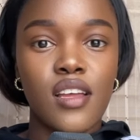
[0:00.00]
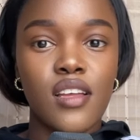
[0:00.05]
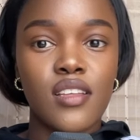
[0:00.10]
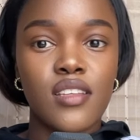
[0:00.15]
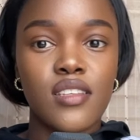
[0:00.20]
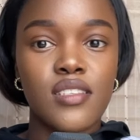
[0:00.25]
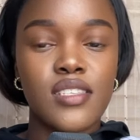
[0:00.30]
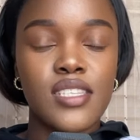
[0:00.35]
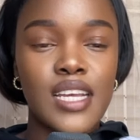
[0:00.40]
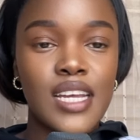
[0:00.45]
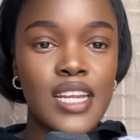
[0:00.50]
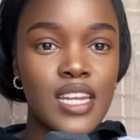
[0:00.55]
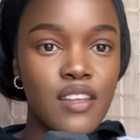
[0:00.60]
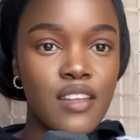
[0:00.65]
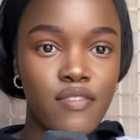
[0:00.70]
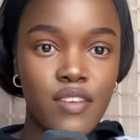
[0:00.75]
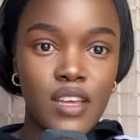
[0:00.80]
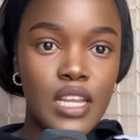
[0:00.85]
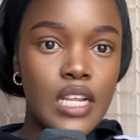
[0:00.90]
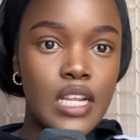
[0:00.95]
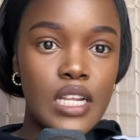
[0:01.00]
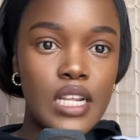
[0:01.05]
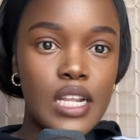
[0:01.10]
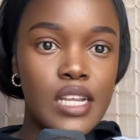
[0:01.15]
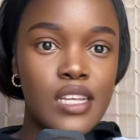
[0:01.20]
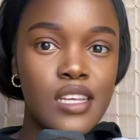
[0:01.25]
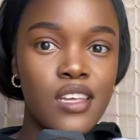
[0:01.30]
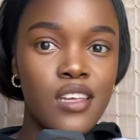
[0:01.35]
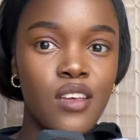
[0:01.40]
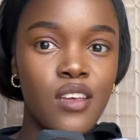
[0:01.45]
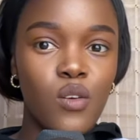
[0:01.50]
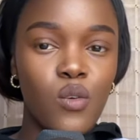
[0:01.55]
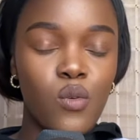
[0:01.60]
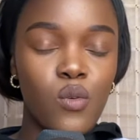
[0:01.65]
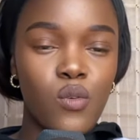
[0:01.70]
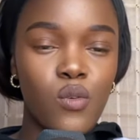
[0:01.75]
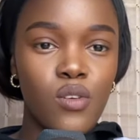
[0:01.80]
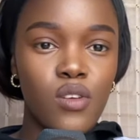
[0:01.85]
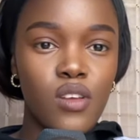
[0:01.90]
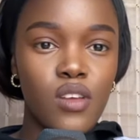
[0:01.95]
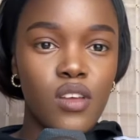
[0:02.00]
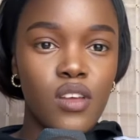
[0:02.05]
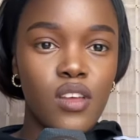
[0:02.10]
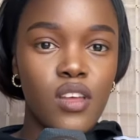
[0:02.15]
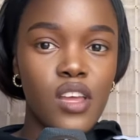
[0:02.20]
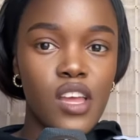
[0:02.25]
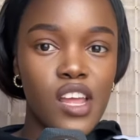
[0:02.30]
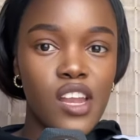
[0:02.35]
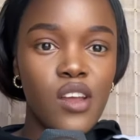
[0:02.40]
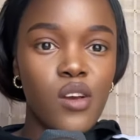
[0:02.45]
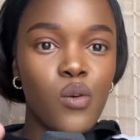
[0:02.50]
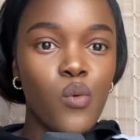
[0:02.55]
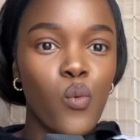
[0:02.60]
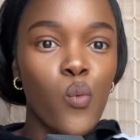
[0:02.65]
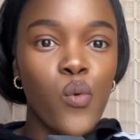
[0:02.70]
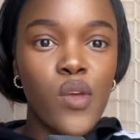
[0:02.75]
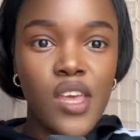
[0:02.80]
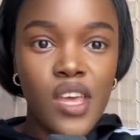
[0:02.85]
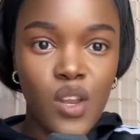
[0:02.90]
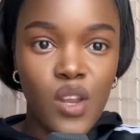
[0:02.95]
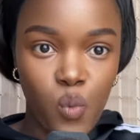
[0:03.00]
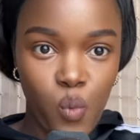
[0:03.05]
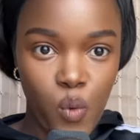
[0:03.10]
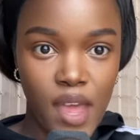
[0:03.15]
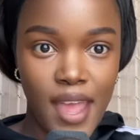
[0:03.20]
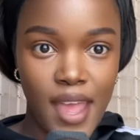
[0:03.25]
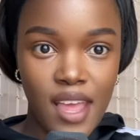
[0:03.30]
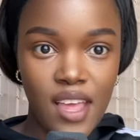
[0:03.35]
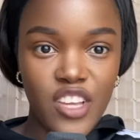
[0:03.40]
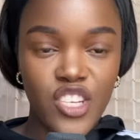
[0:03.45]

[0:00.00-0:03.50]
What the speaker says: significantly in a weird way.